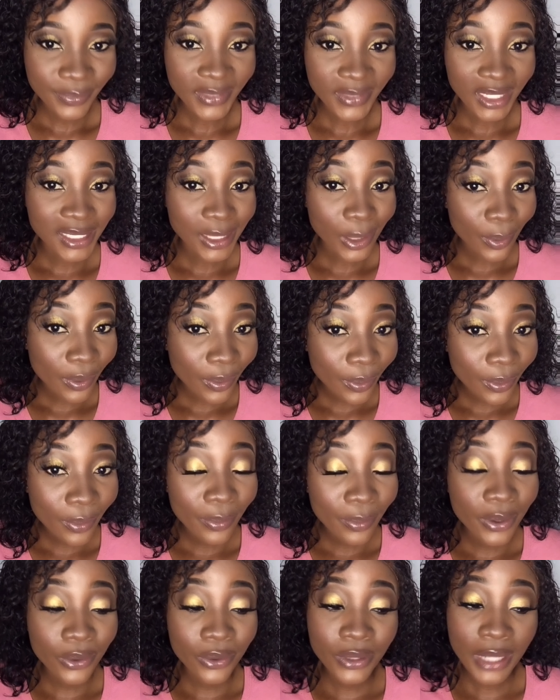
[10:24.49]
Some people
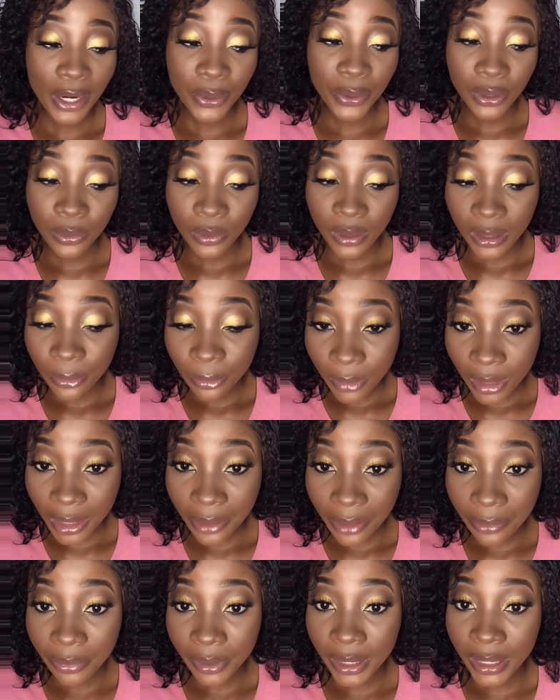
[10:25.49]
may not agree with me,
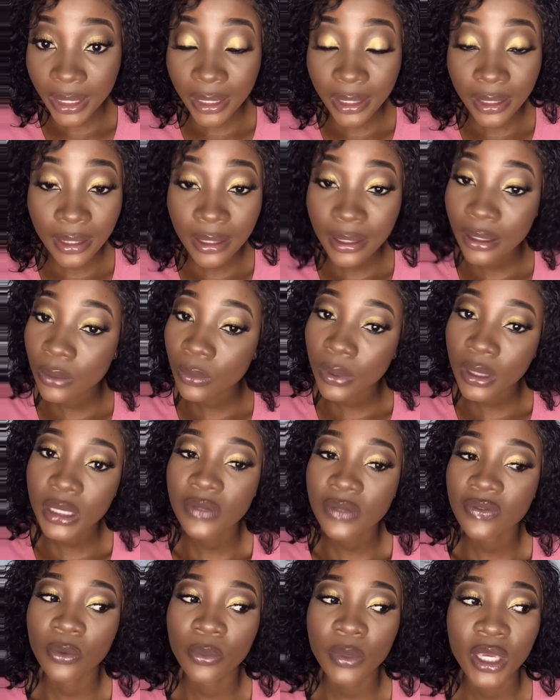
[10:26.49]
but it works
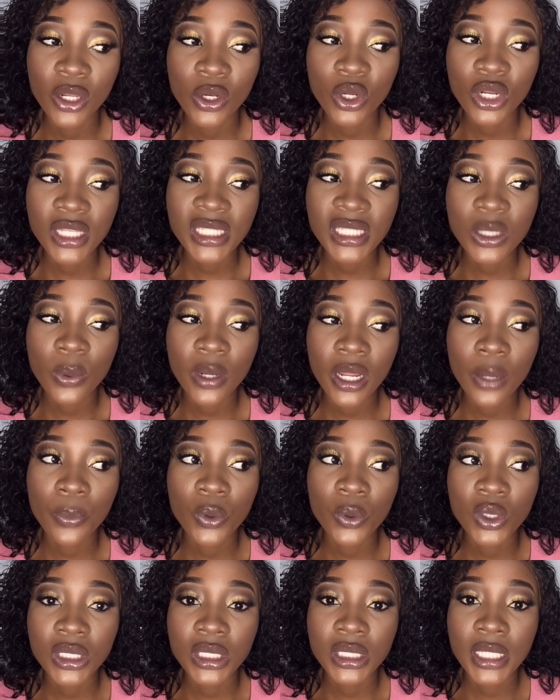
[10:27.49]
for me. And honestly, when I
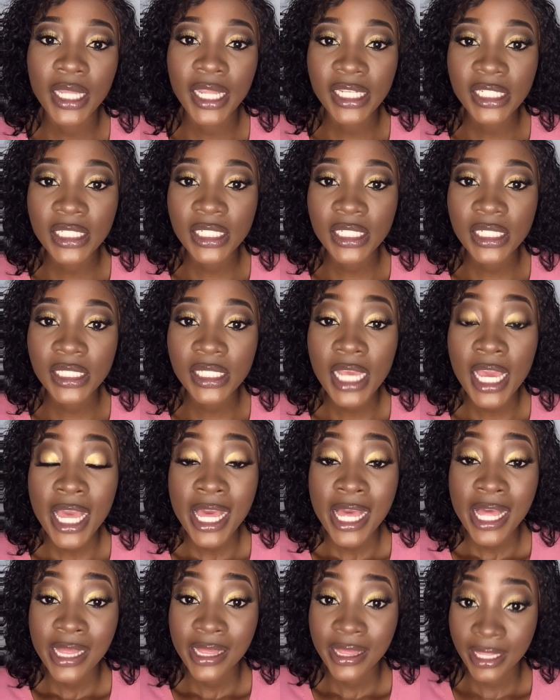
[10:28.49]
put lashes
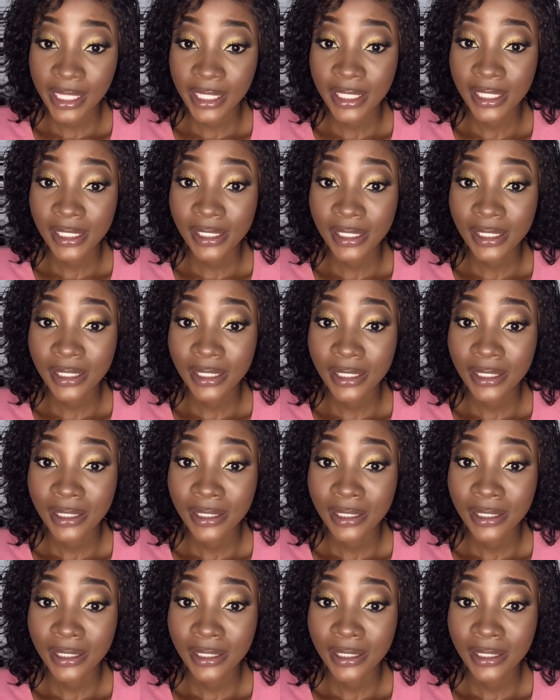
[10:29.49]
like this,